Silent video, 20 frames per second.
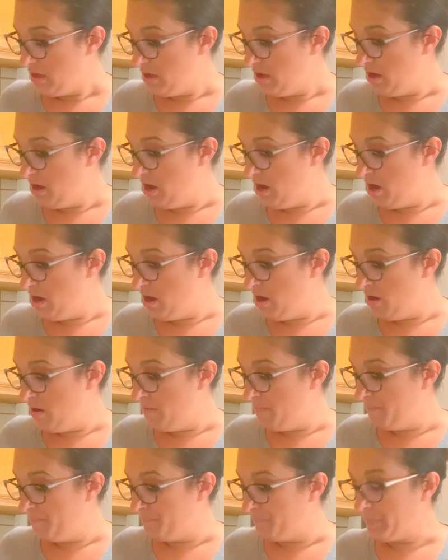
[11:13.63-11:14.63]

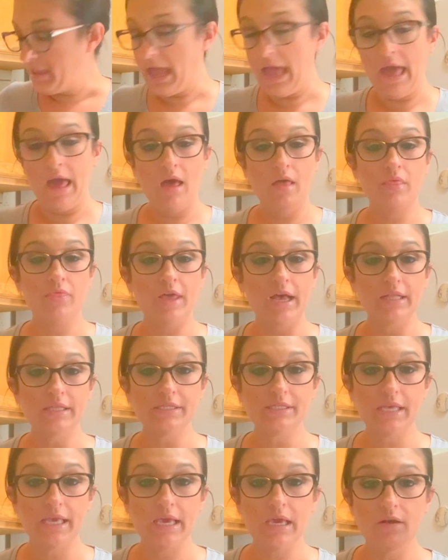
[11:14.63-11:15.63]
Um, and
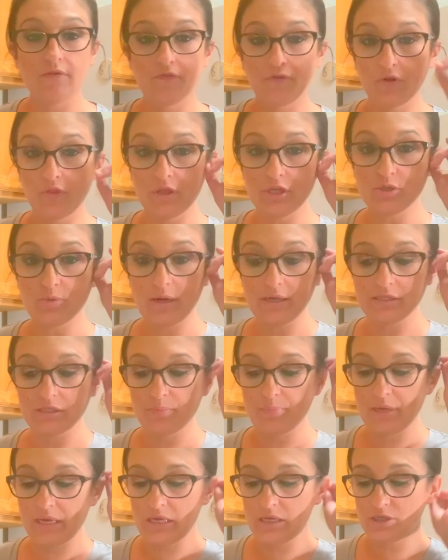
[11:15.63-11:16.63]
that's it for this
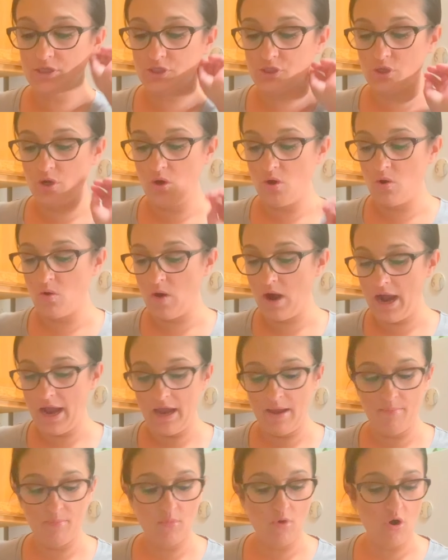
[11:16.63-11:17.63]
recipe. So I
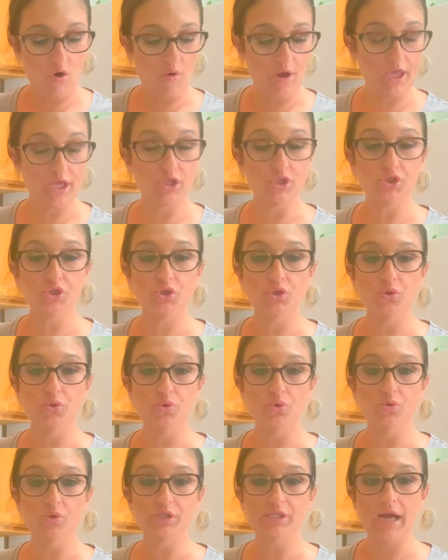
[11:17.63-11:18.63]
am going
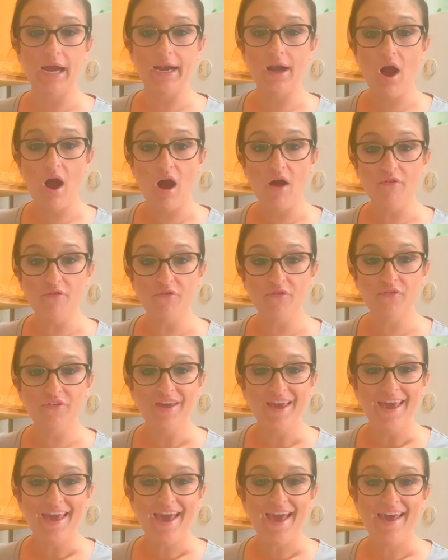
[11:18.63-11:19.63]
to sign off
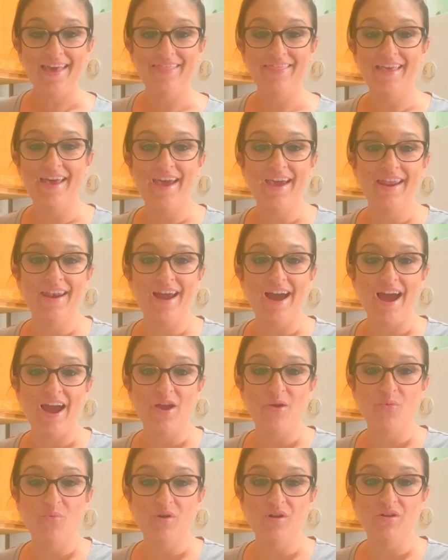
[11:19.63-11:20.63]
and then
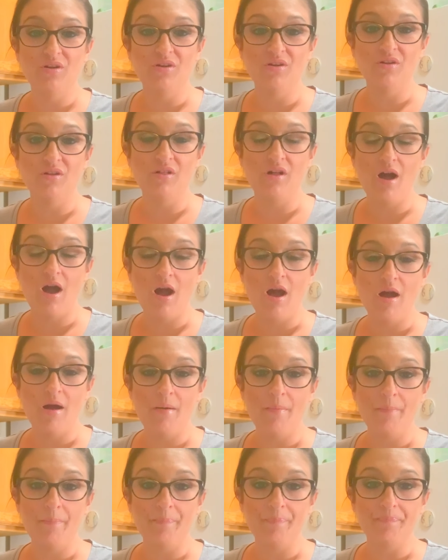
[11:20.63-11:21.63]
I will
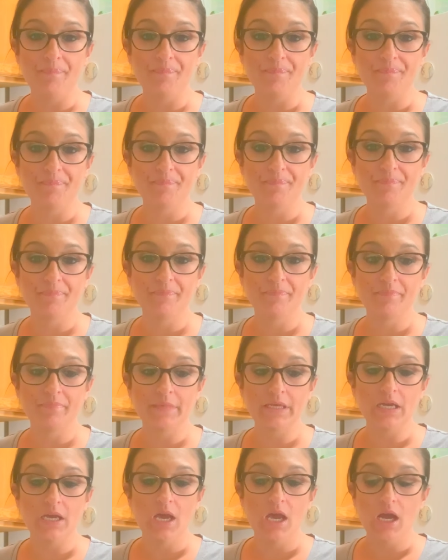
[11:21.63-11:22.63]
um,
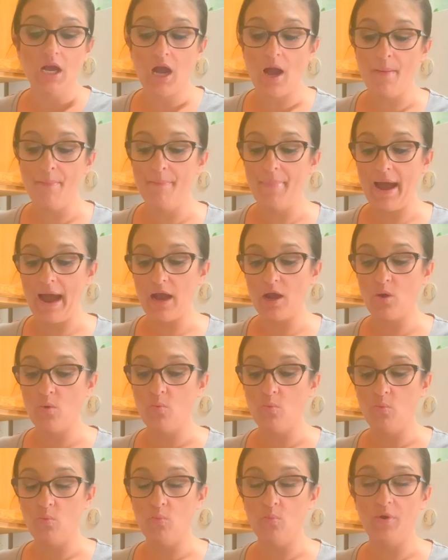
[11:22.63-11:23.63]
come back
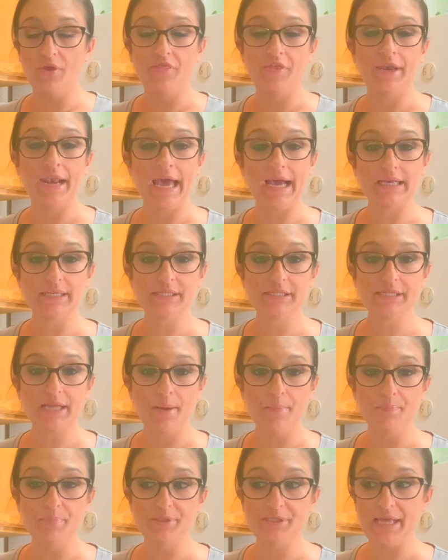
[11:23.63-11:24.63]
with the next
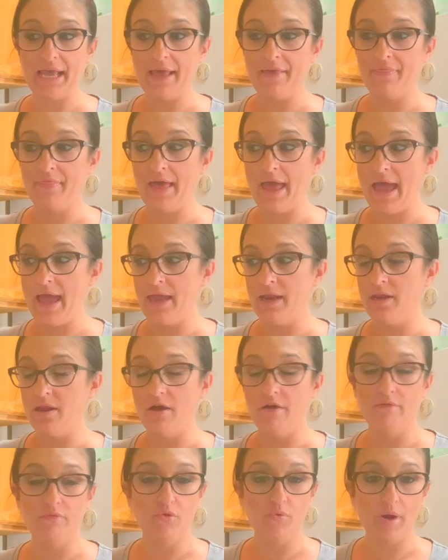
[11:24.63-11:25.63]
steps and the end
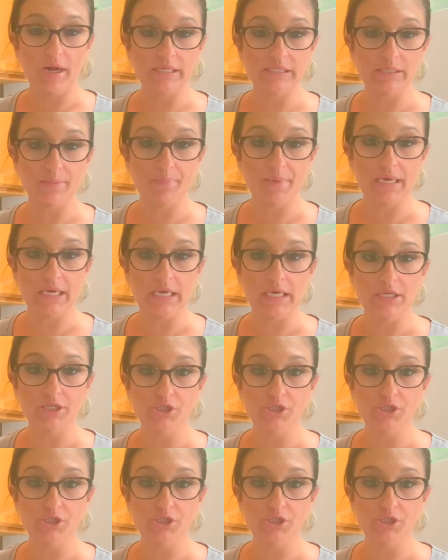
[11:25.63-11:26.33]
of the recipe.